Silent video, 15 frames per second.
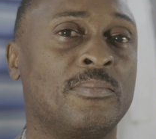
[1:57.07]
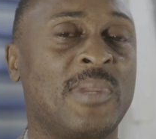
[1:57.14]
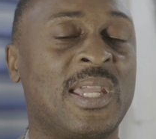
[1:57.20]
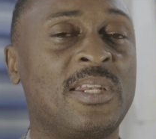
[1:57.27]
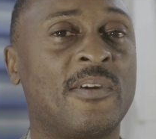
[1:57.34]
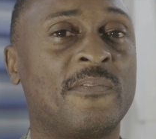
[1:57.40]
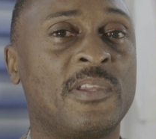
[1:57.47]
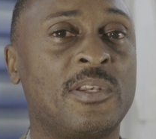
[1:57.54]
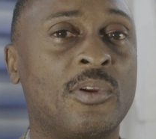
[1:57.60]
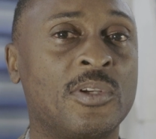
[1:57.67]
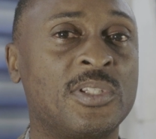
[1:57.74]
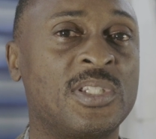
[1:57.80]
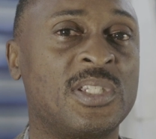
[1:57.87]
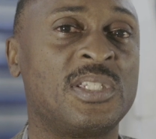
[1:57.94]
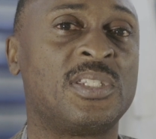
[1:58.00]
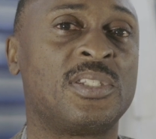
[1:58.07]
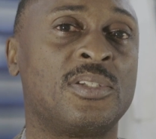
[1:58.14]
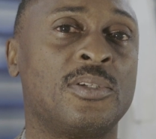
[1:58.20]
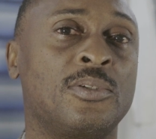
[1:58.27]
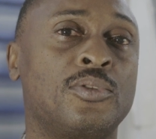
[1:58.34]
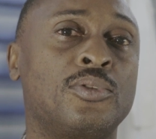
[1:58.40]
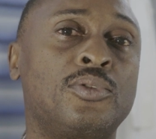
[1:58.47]
many of the nurses
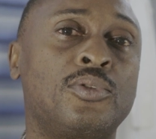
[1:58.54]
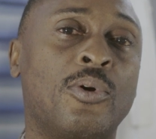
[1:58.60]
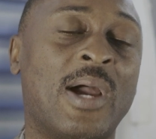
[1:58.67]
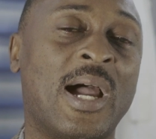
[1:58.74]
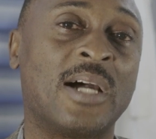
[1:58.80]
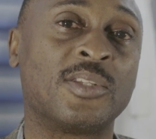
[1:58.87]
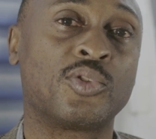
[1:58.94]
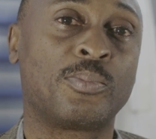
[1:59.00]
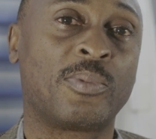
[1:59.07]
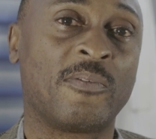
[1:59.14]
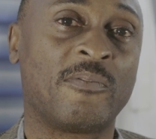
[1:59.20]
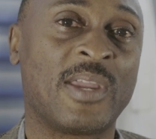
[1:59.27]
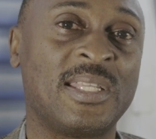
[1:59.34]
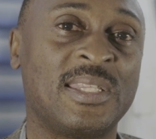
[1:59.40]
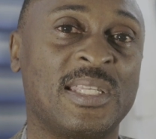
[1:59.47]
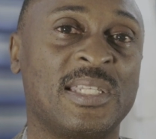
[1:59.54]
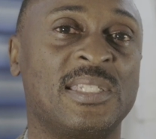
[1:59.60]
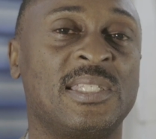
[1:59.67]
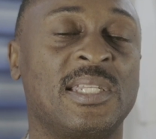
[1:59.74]
do know how to prevent this.